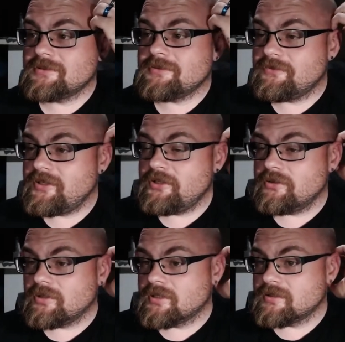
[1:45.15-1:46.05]
video
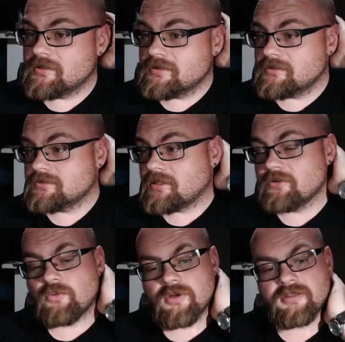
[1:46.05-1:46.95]
on the
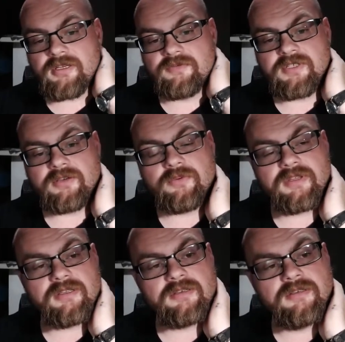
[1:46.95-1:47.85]
work that I've done with
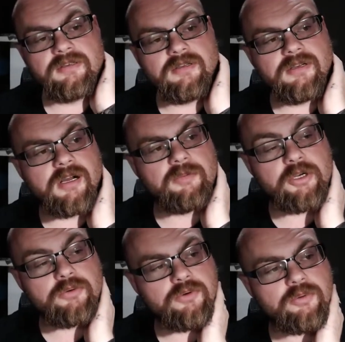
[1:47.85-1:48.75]
it. I
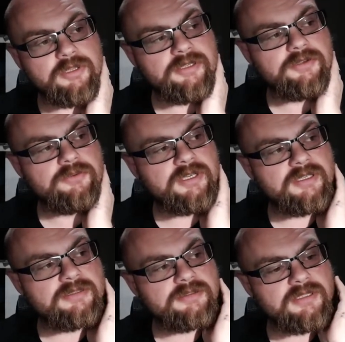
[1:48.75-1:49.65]
don't normally do
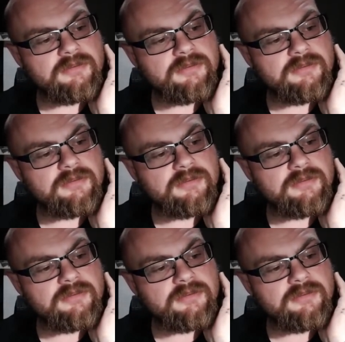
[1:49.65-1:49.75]
guns.